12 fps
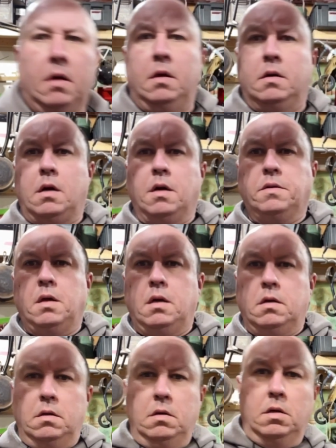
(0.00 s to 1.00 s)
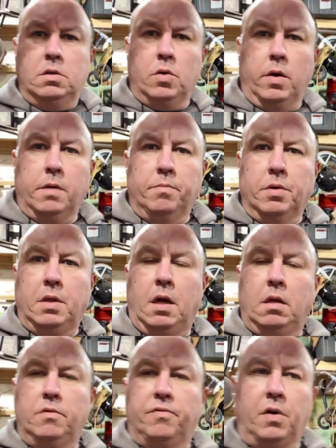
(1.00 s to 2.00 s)
got that so I can put that on
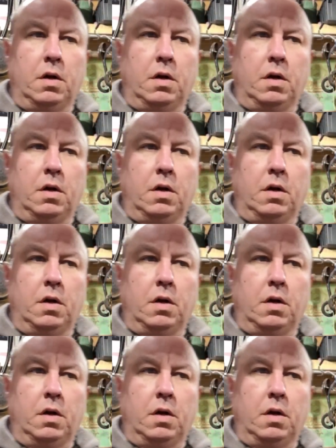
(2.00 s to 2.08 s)
the front